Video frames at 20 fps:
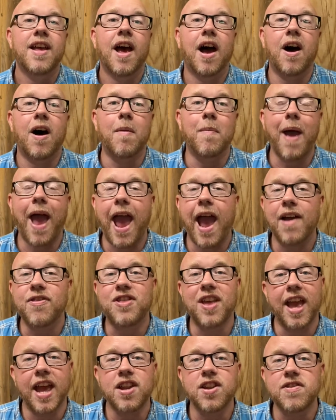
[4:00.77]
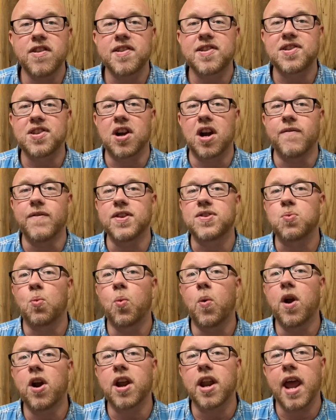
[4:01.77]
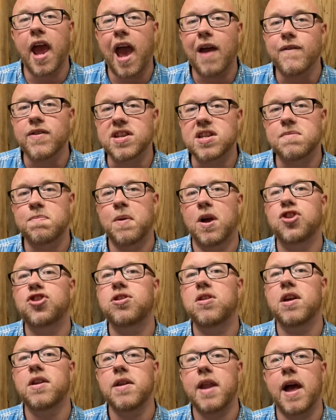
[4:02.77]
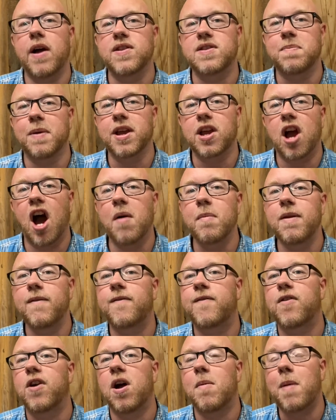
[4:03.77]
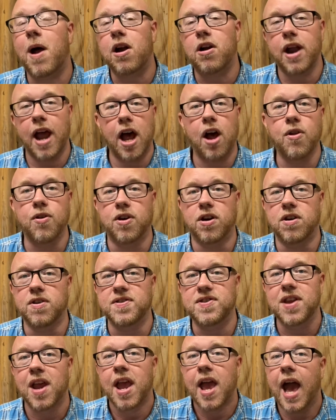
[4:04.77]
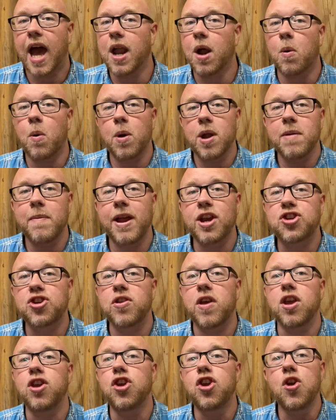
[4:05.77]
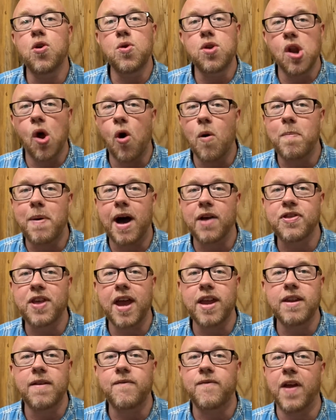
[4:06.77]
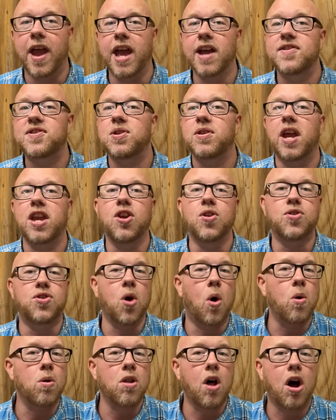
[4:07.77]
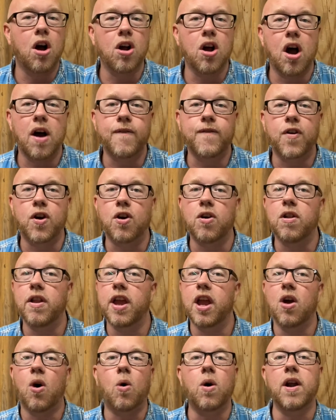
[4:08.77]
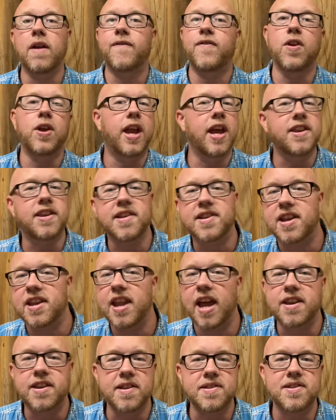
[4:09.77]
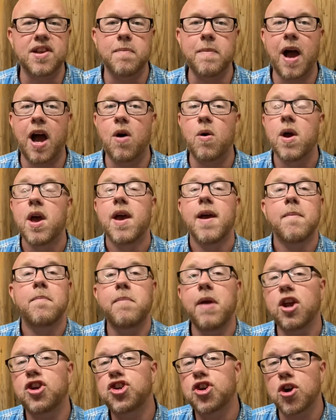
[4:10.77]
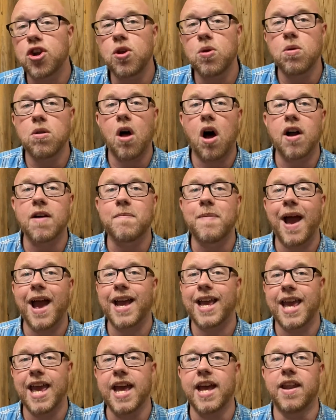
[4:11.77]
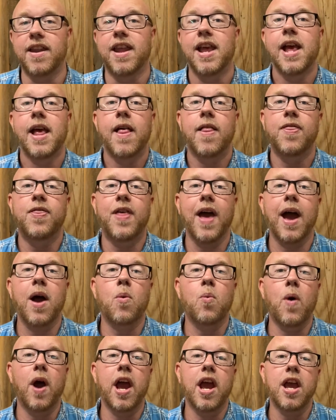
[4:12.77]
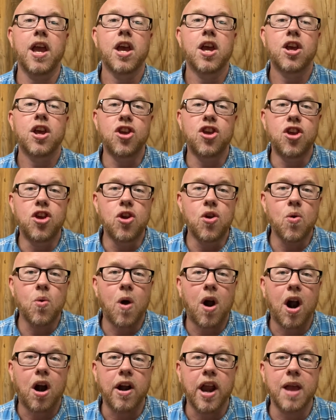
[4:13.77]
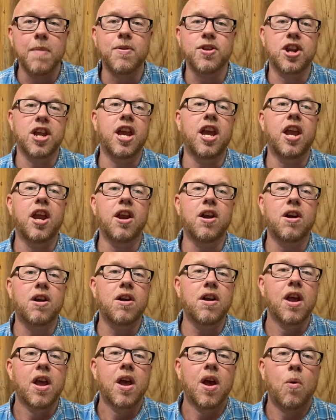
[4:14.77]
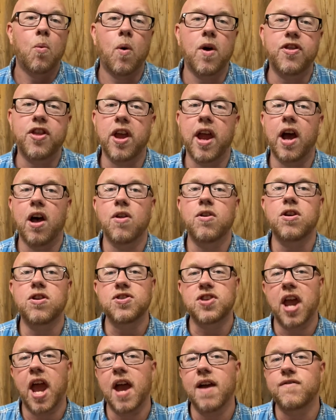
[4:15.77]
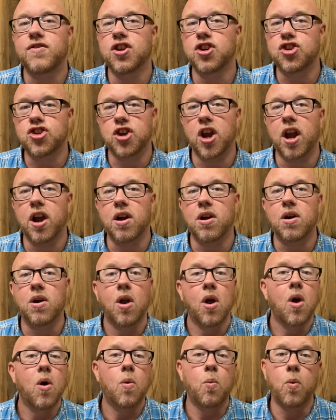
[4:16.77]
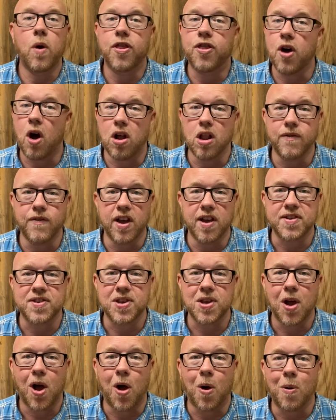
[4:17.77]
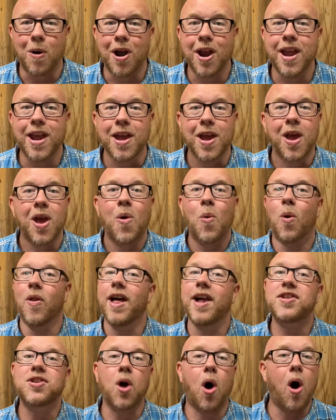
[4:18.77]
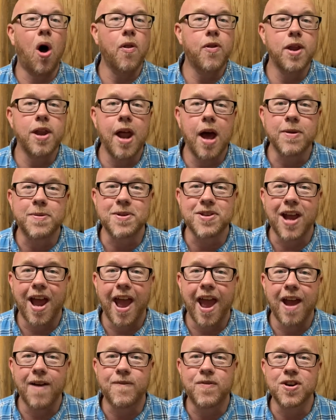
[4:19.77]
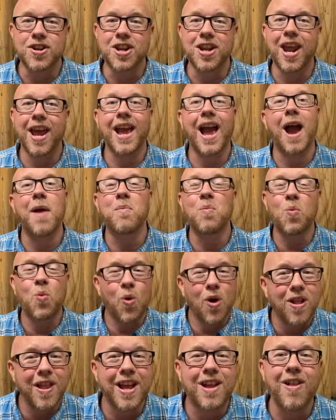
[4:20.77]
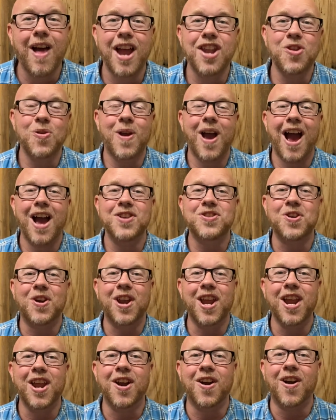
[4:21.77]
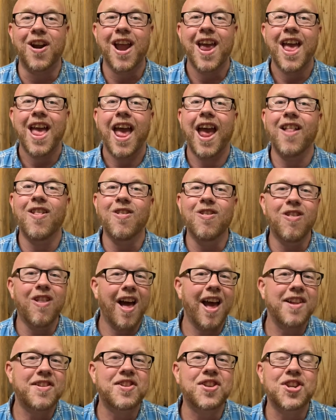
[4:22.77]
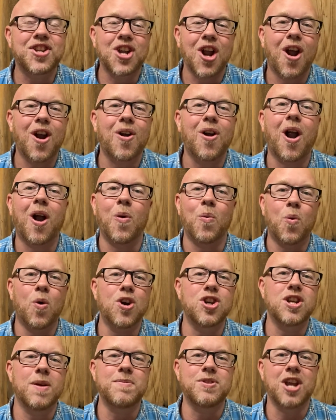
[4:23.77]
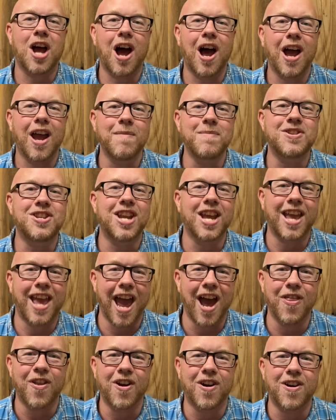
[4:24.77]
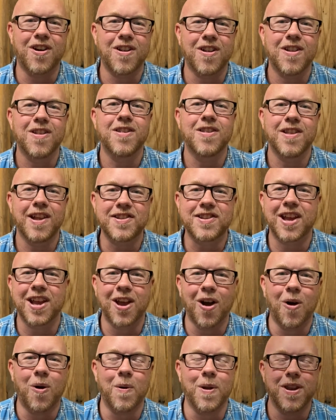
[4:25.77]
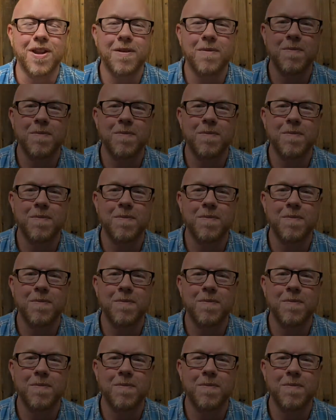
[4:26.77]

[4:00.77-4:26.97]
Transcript: At the end of the service, we're going to have a special announcement coming from our elders. And I want to make sure that you know about that in advance so that you don't log off early, or if you get disconnected somehow, make sure you log back in. That way you are able to hear what the elders have to share with all of us. All right? Well, that's all the announcements I have for today. I'm really glad you guys are here. And let's start our worship time together. Let's get going.